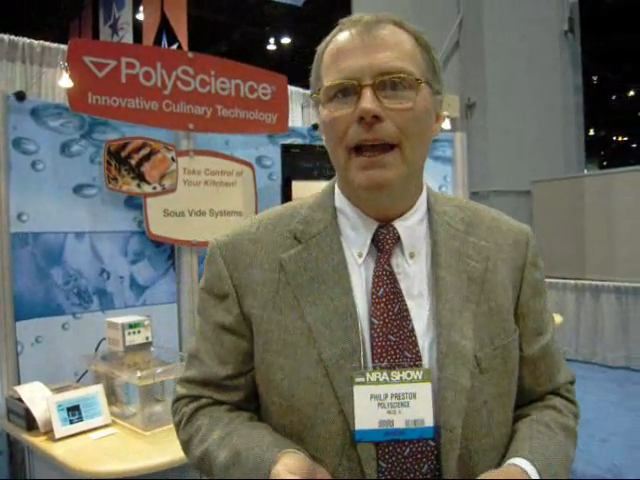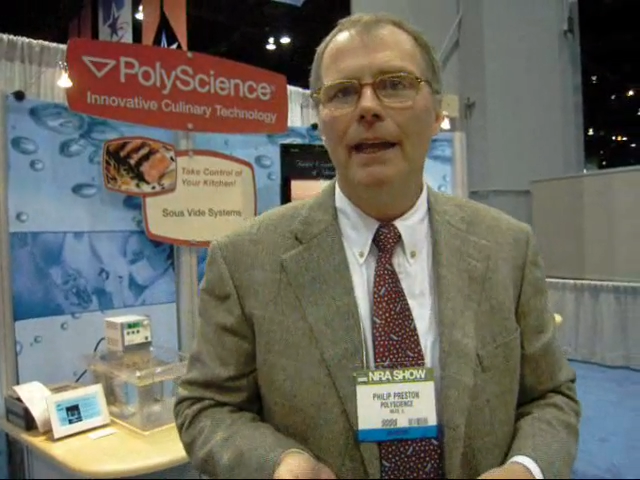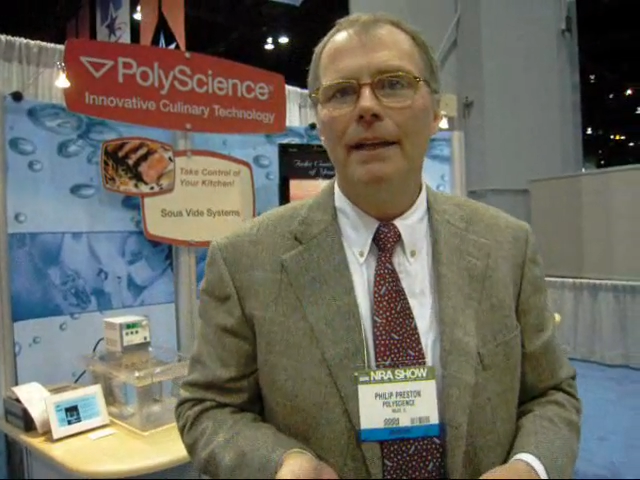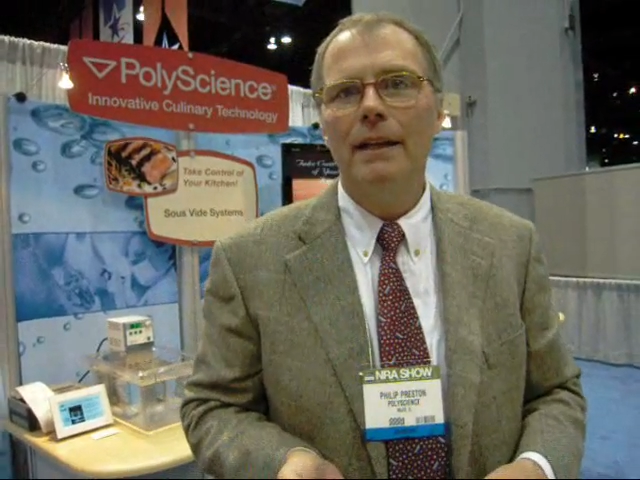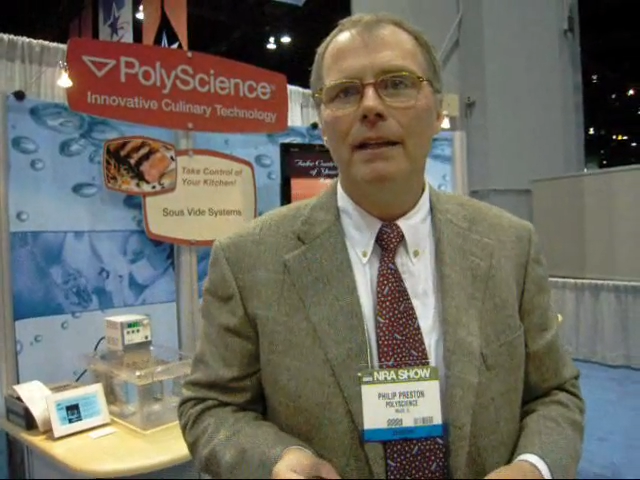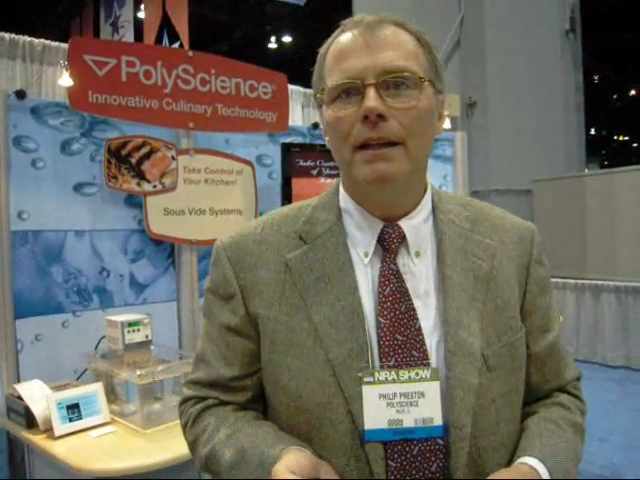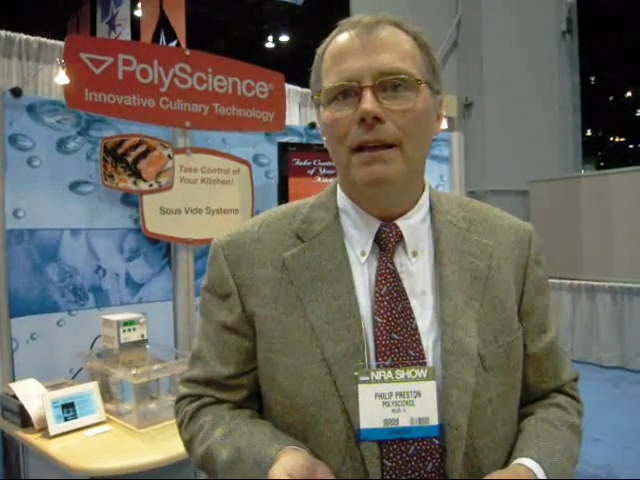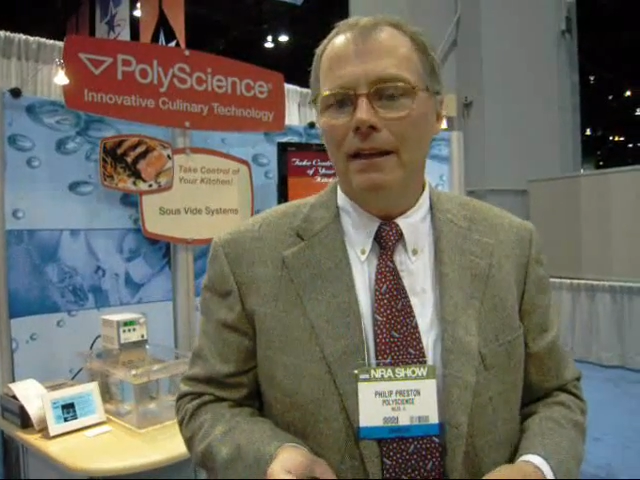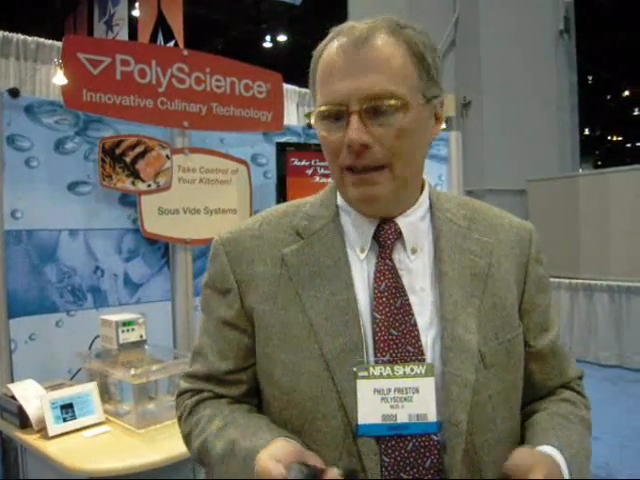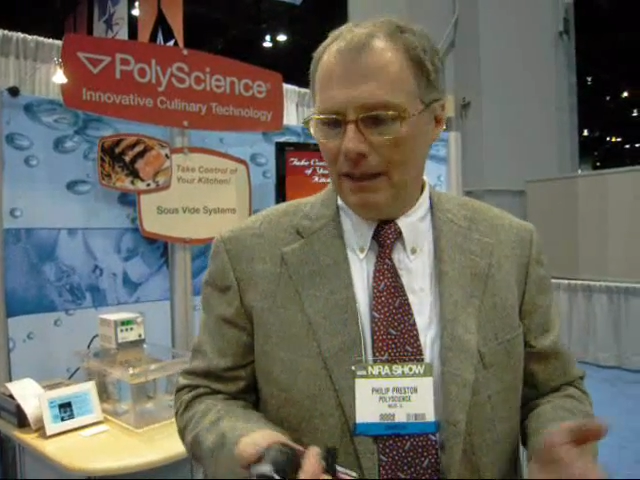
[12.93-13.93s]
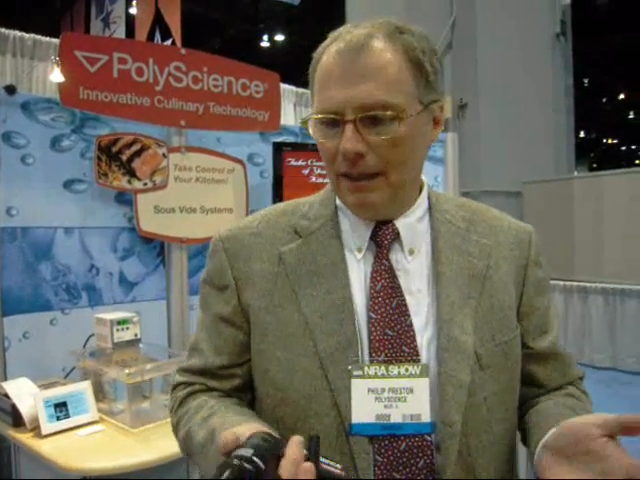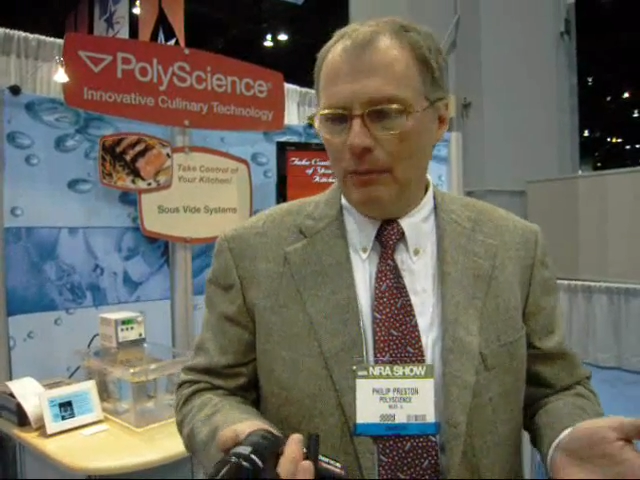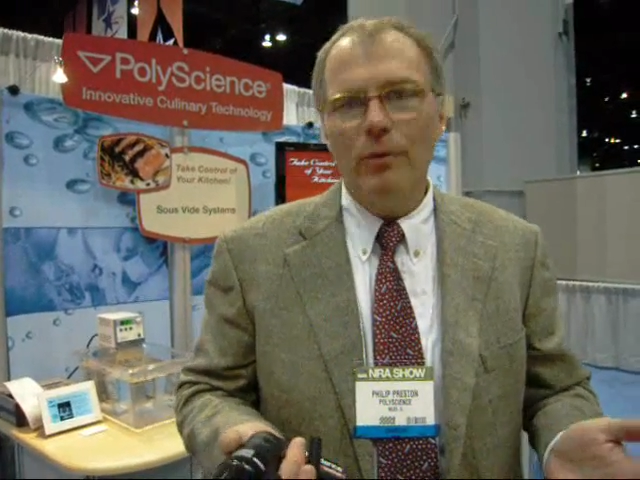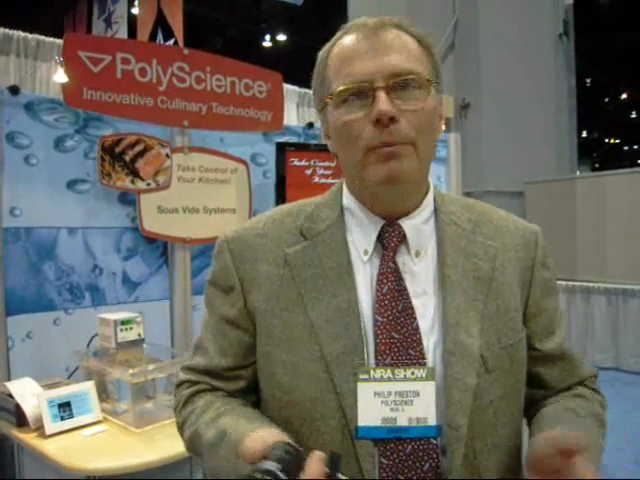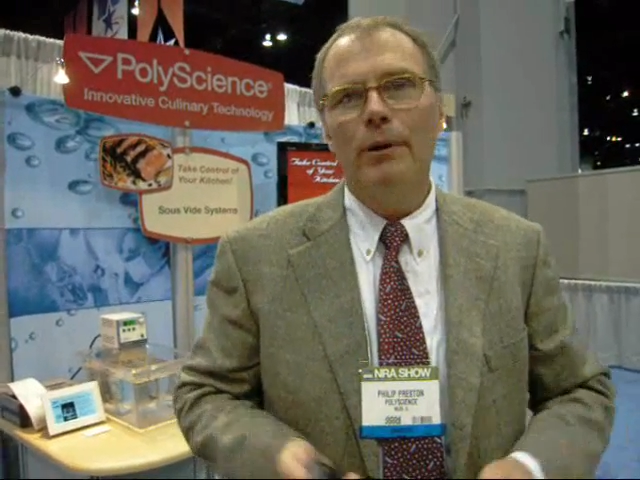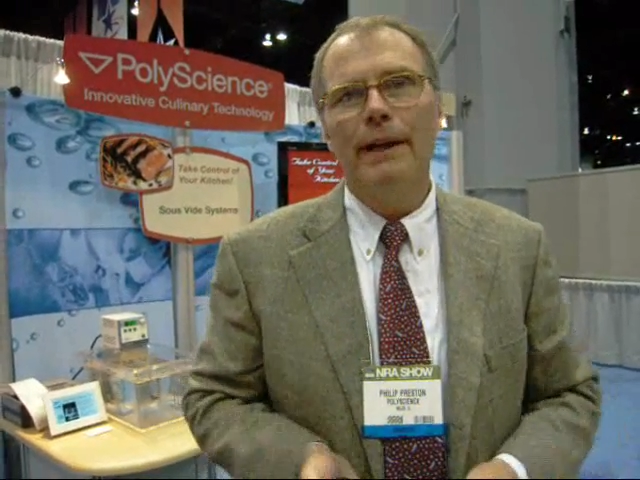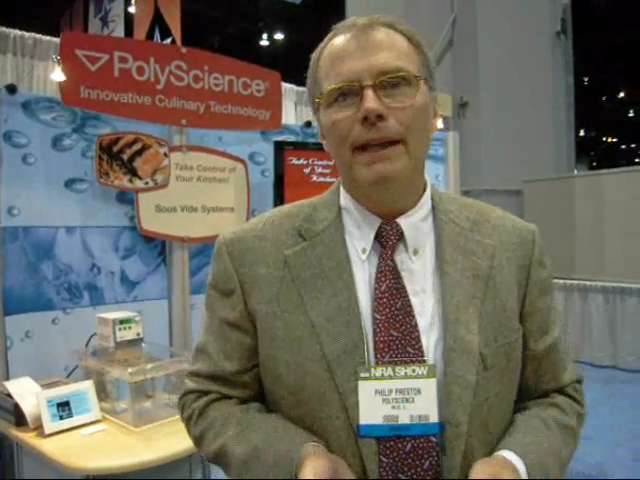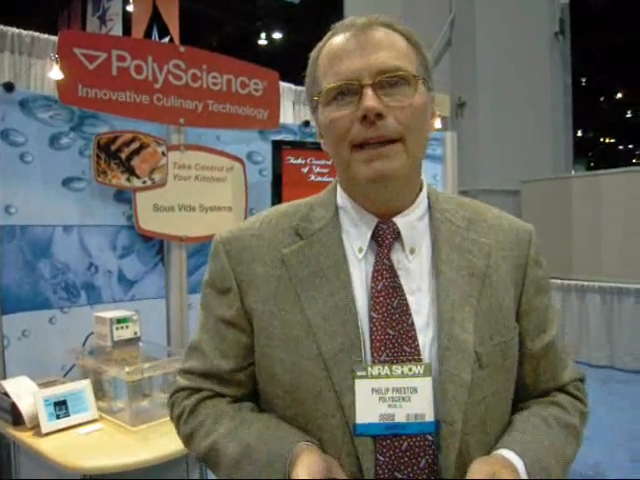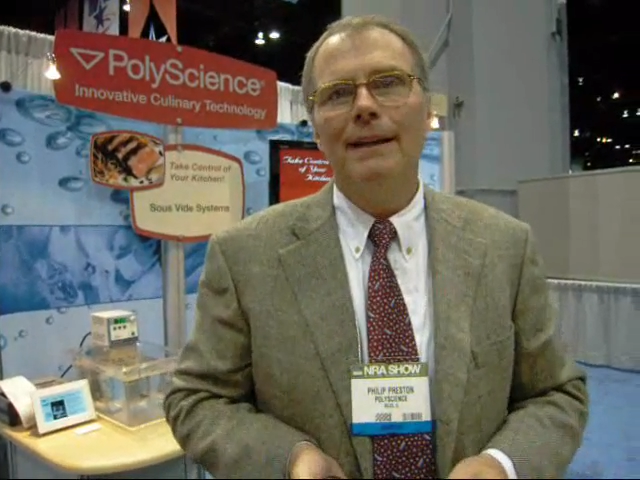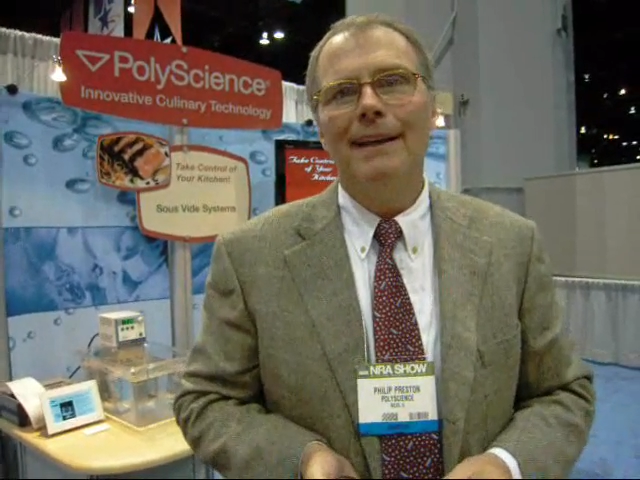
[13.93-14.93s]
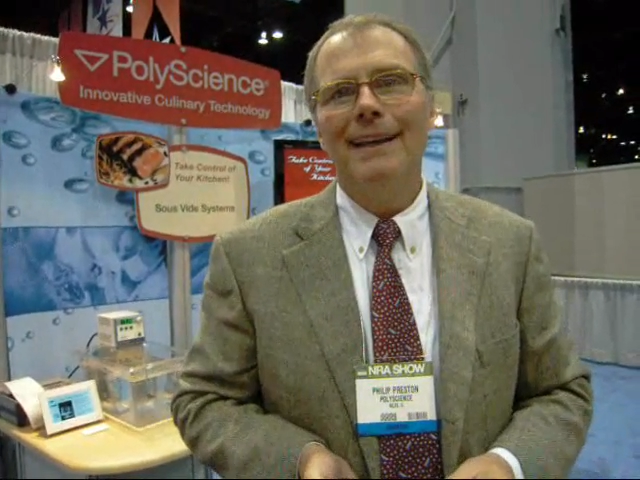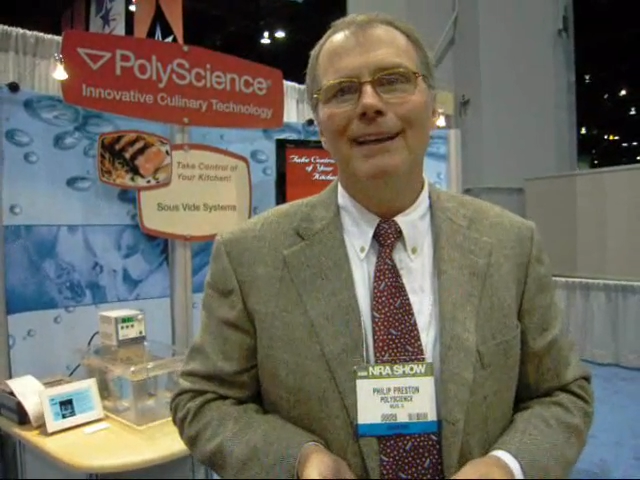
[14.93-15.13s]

and we're bringing